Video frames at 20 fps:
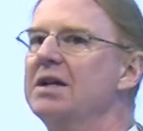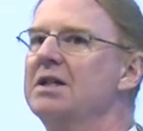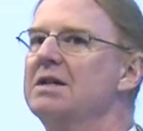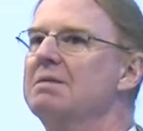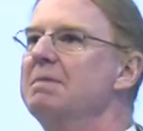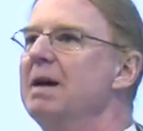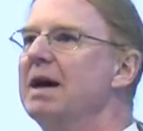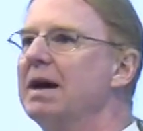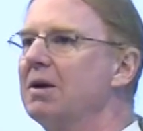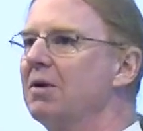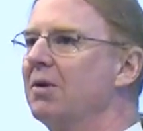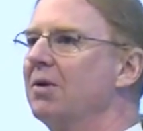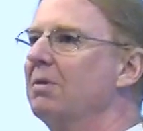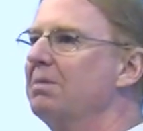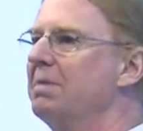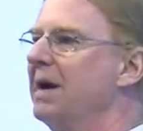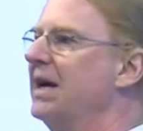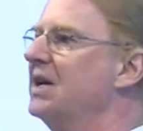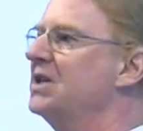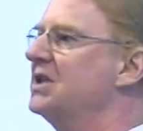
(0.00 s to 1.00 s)
to make kernel
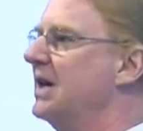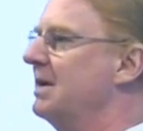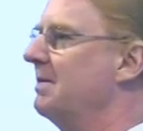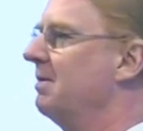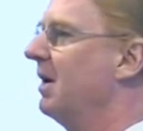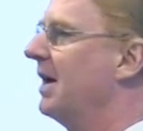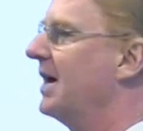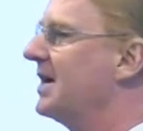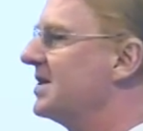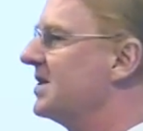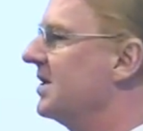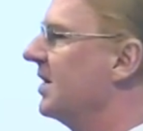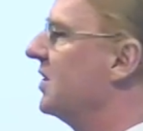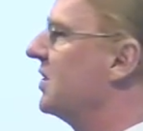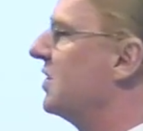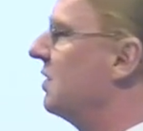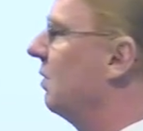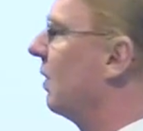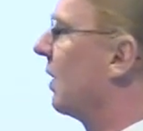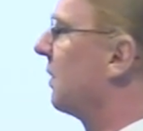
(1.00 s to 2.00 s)
page table
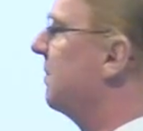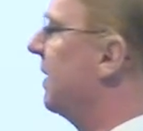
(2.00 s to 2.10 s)
isolation work